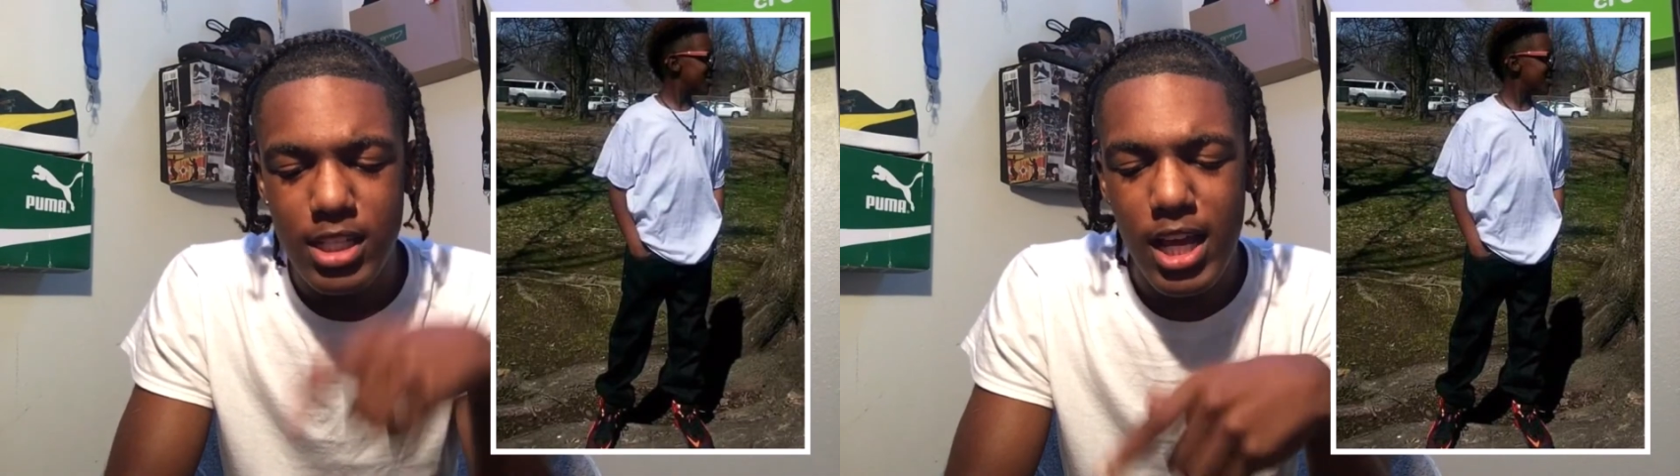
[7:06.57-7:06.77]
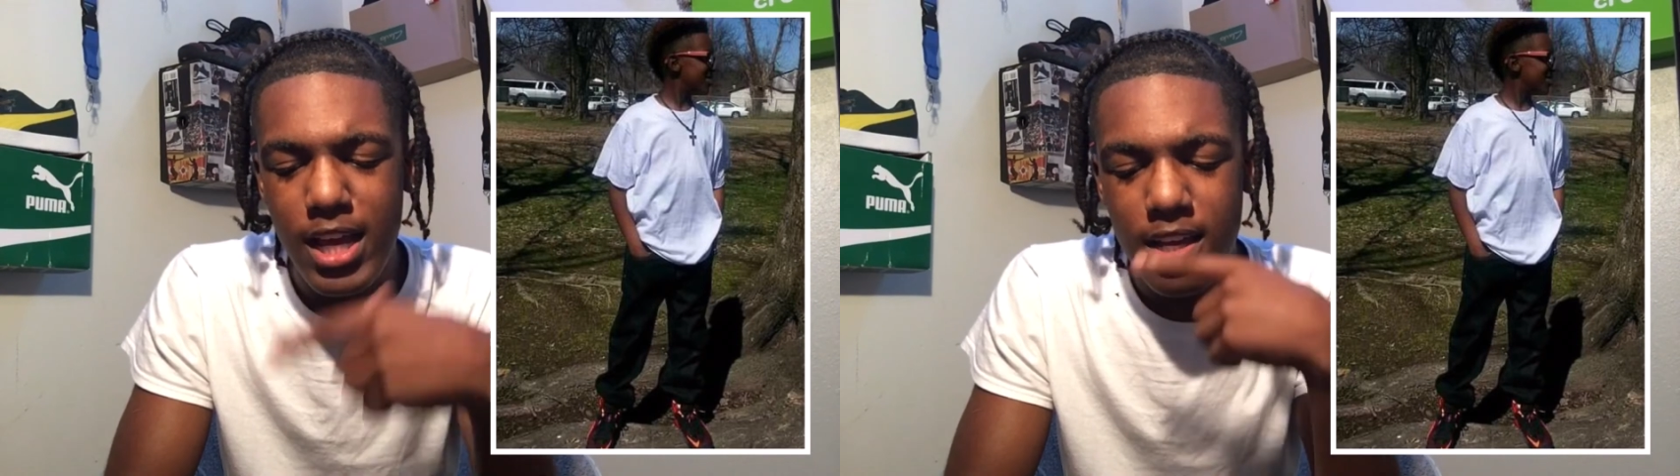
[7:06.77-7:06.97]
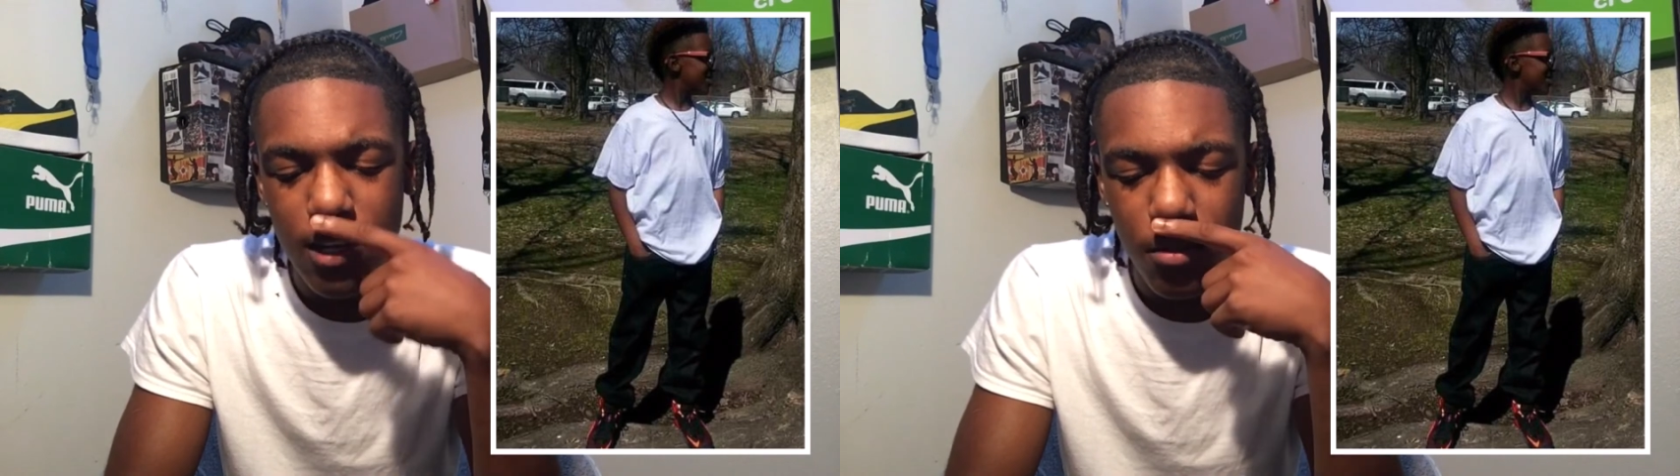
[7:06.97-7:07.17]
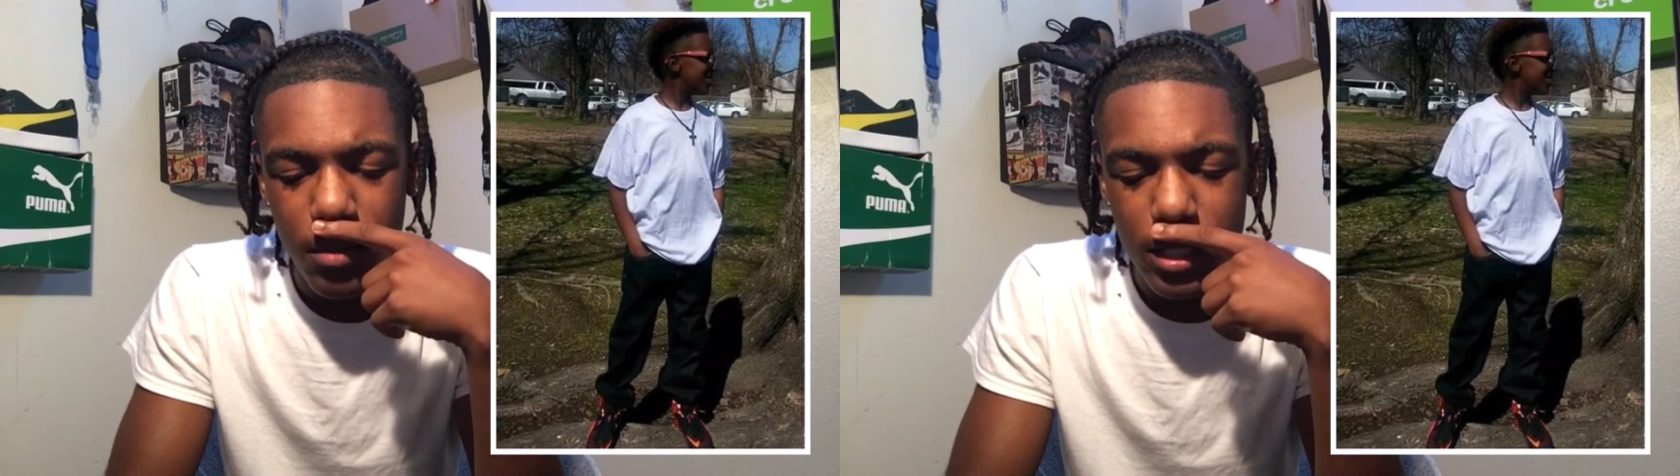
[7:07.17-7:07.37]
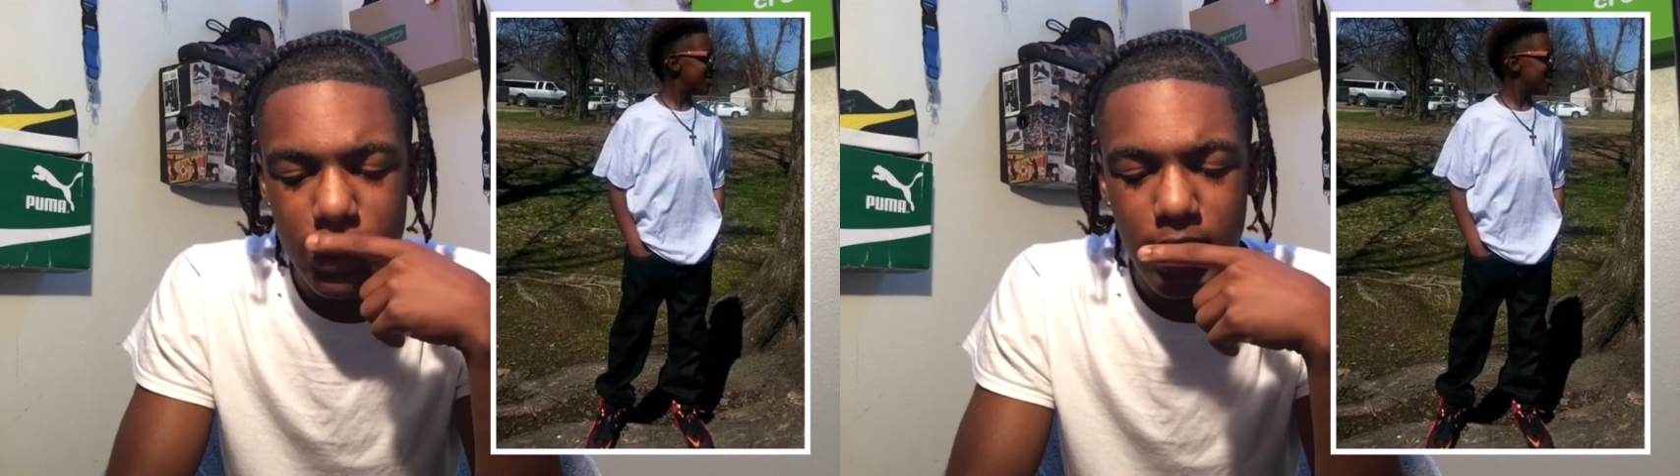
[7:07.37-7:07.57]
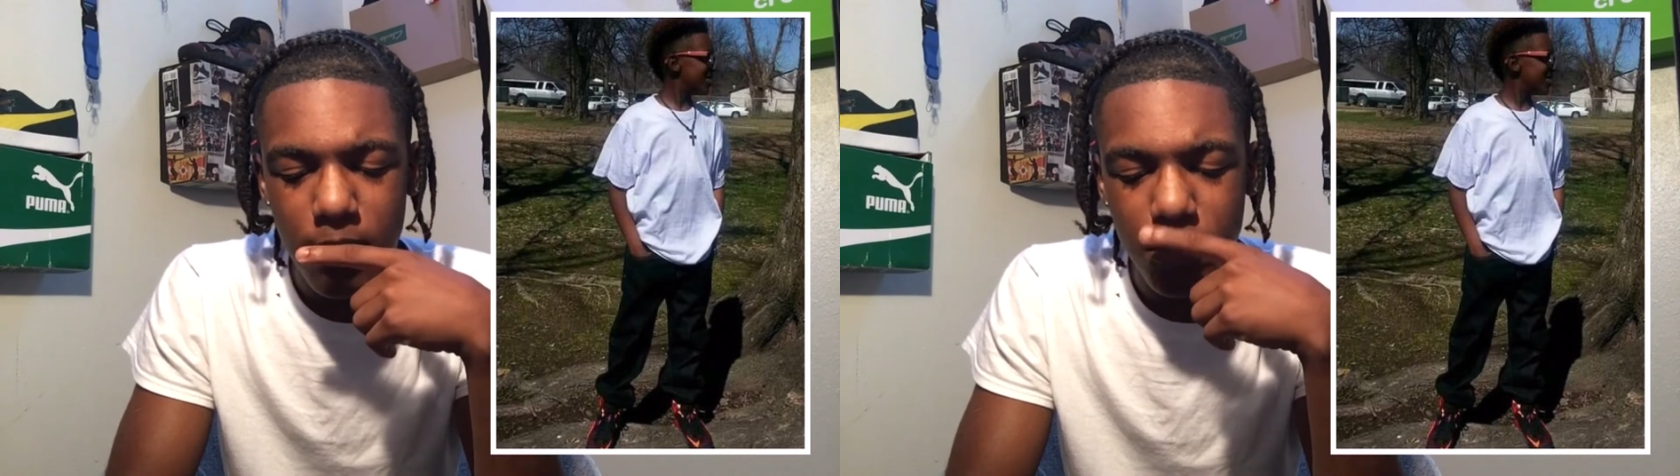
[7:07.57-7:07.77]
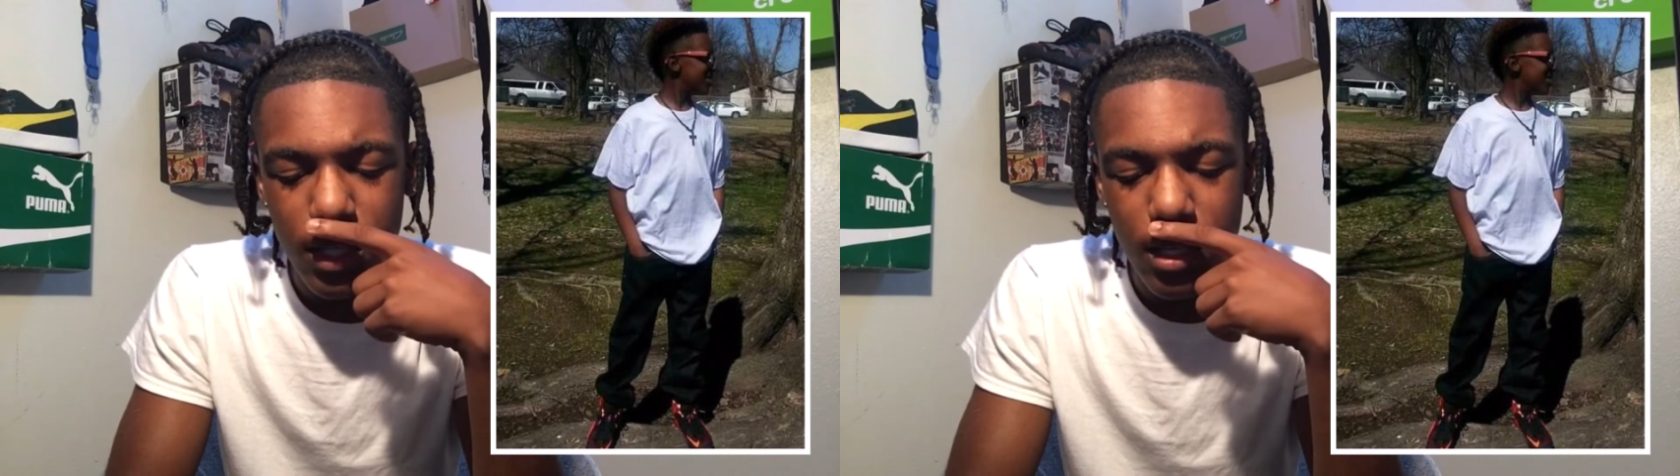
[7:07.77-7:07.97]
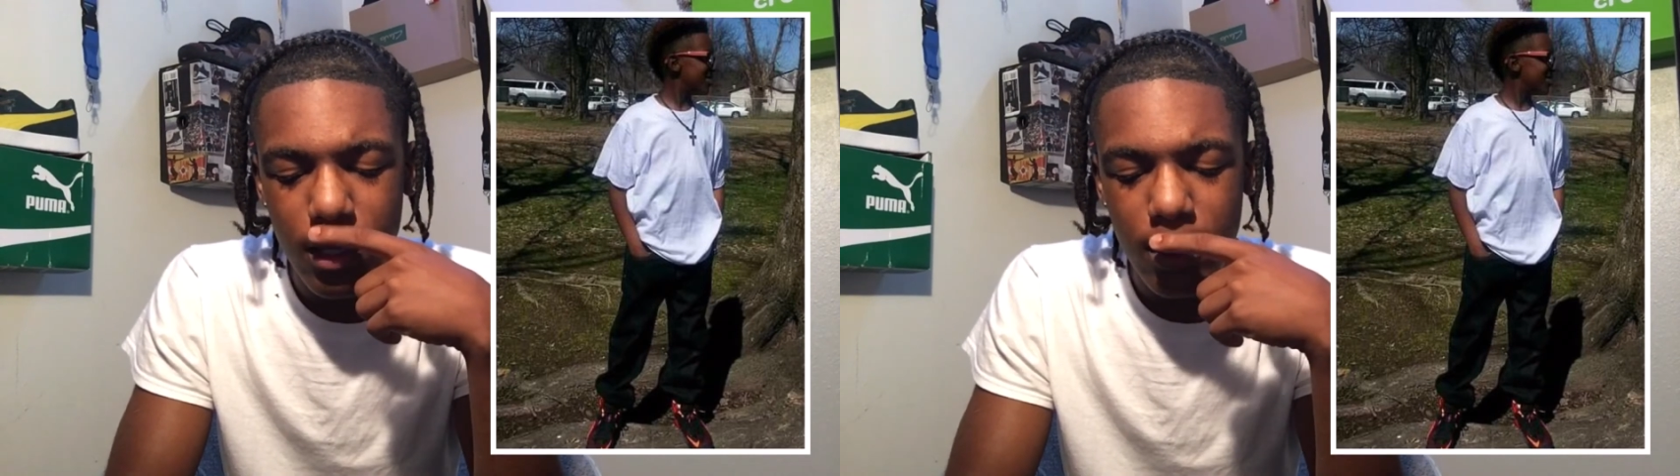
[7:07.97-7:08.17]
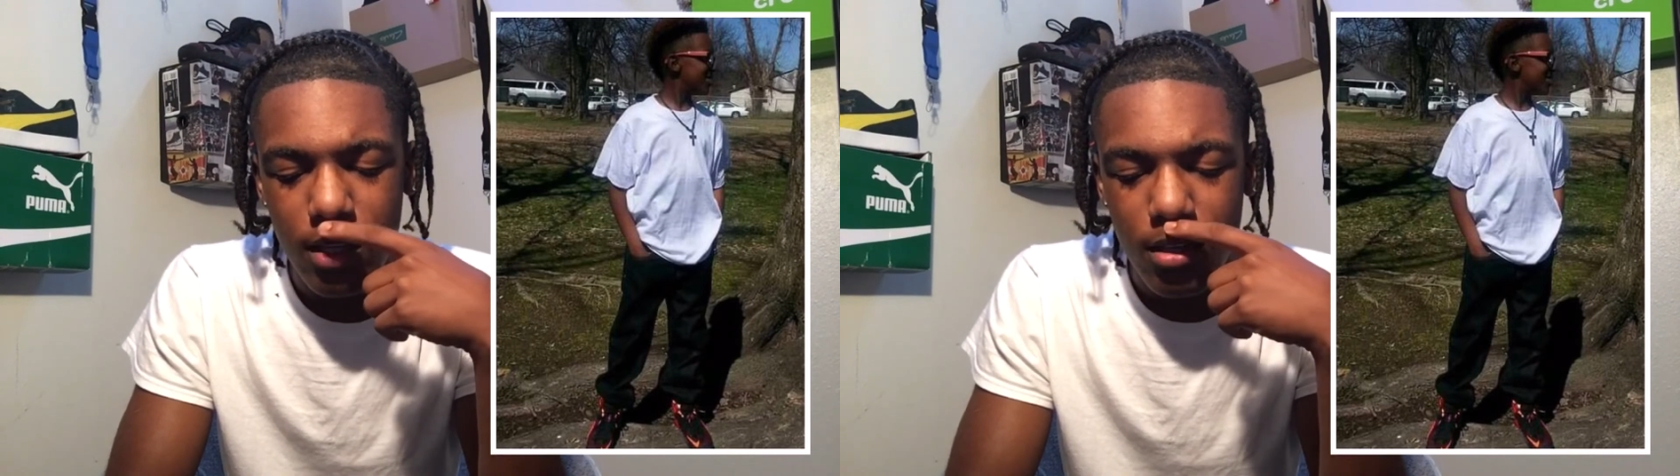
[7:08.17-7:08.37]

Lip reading: chain on me, stop playing.